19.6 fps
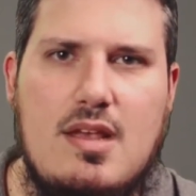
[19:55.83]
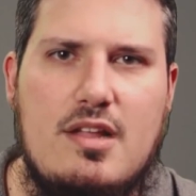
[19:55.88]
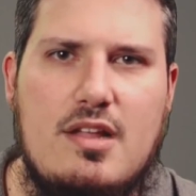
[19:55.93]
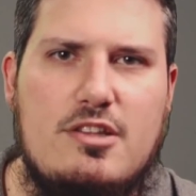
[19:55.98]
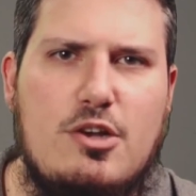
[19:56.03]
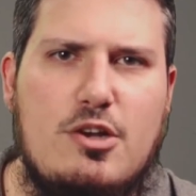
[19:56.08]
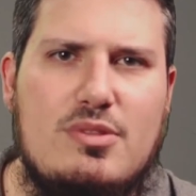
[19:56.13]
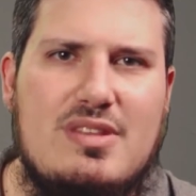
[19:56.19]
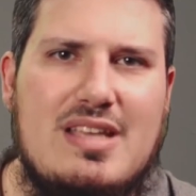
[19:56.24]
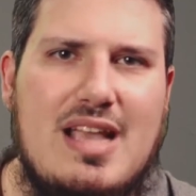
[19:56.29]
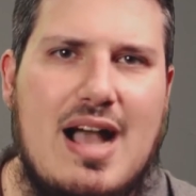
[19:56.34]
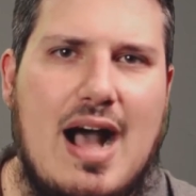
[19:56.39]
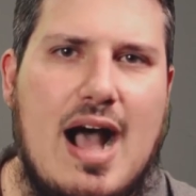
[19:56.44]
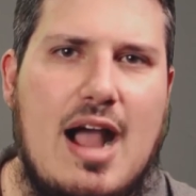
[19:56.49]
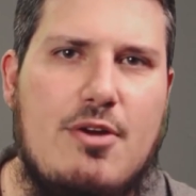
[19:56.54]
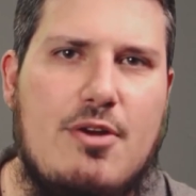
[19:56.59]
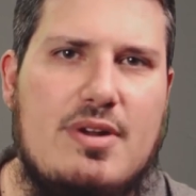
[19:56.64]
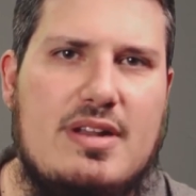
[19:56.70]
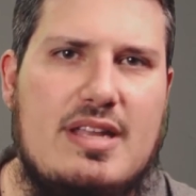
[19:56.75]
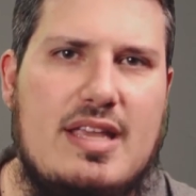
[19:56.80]
Note the
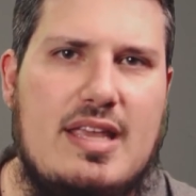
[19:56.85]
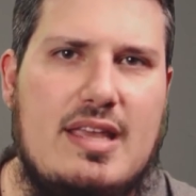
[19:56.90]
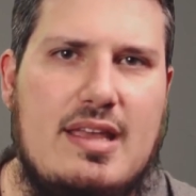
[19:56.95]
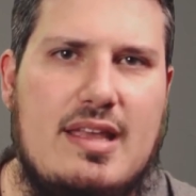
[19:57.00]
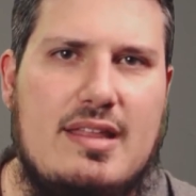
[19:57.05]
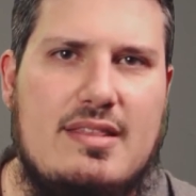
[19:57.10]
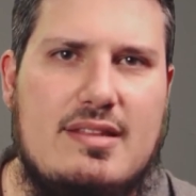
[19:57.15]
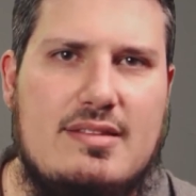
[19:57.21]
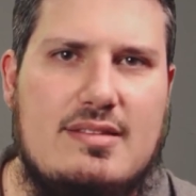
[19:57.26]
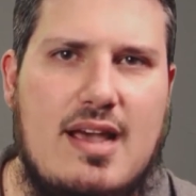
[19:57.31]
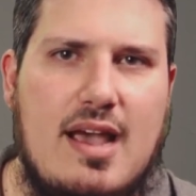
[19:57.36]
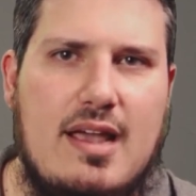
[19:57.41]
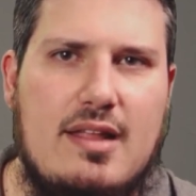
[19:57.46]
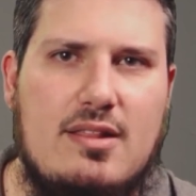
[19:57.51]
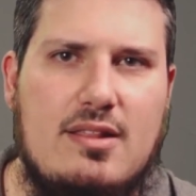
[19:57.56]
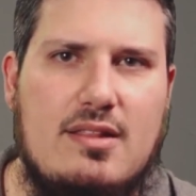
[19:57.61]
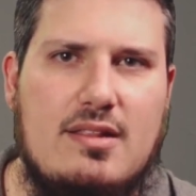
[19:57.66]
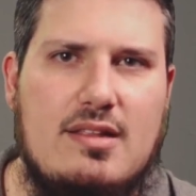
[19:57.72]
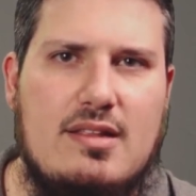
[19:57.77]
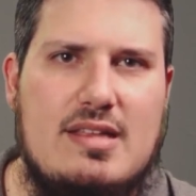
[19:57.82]
irony in the
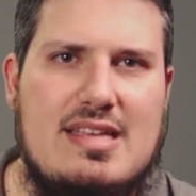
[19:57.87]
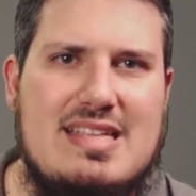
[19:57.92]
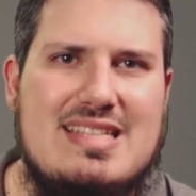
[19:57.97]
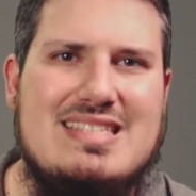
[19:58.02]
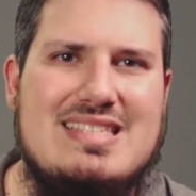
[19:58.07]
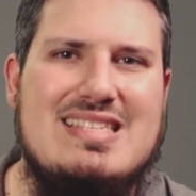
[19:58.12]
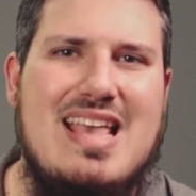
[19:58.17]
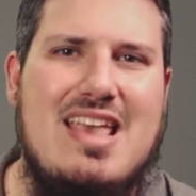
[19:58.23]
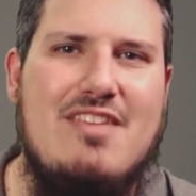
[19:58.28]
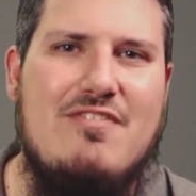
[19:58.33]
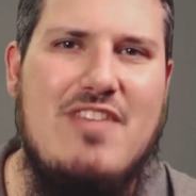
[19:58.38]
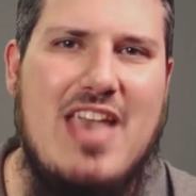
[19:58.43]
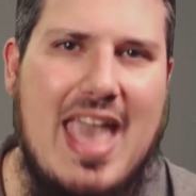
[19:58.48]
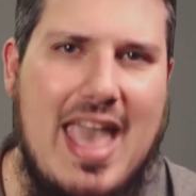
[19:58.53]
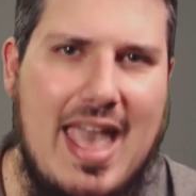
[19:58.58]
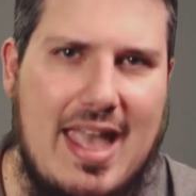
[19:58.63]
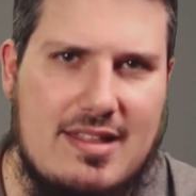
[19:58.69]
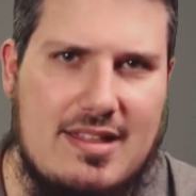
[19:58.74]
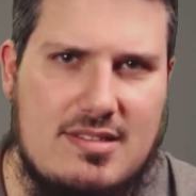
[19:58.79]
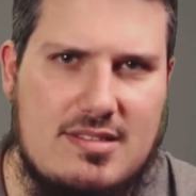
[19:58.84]
title, In Safe
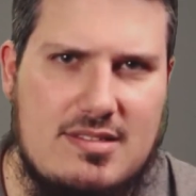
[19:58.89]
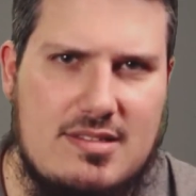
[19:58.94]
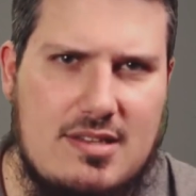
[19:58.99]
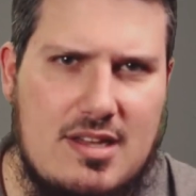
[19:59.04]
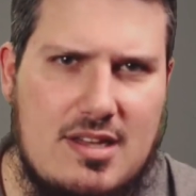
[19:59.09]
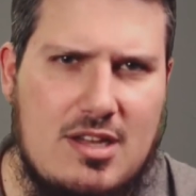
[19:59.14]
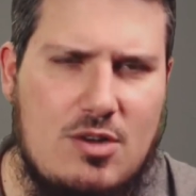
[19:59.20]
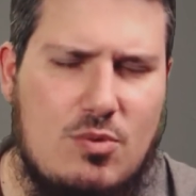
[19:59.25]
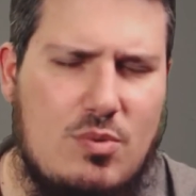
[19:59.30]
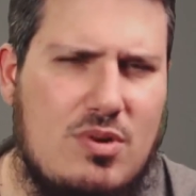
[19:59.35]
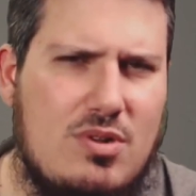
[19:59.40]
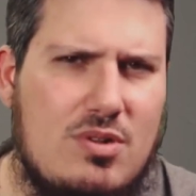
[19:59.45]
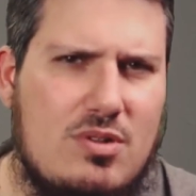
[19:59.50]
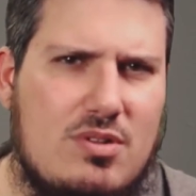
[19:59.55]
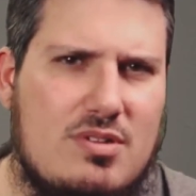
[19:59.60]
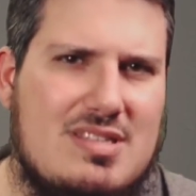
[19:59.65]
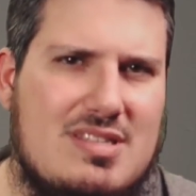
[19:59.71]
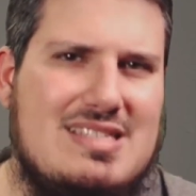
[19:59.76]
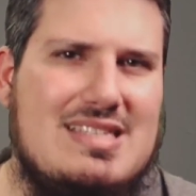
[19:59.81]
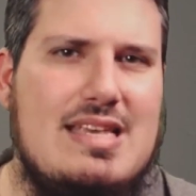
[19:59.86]
Hands.
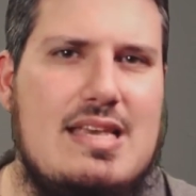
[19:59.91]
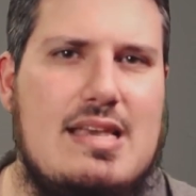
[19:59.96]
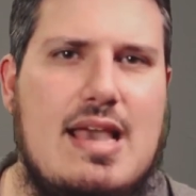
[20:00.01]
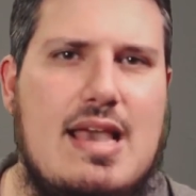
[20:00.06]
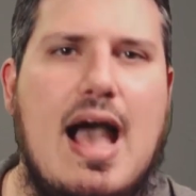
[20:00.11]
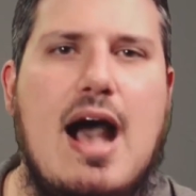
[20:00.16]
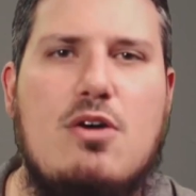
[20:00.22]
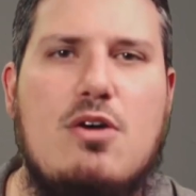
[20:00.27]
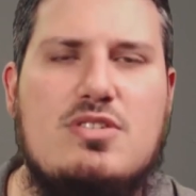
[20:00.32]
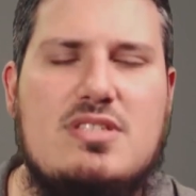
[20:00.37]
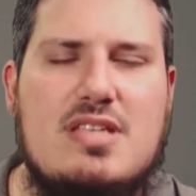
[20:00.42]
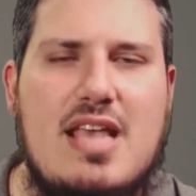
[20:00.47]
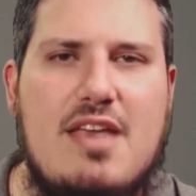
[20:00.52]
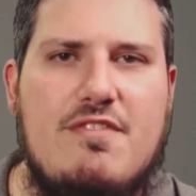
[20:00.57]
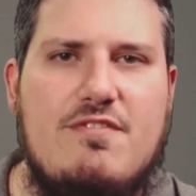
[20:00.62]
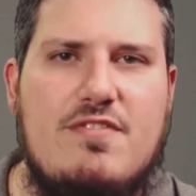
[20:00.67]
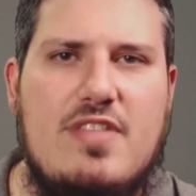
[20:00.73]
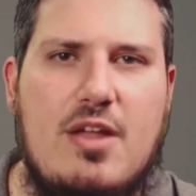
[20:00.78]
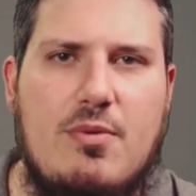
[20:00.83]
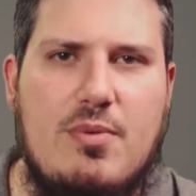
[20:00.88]
We'll see how
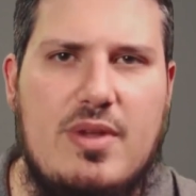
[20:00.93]
safe they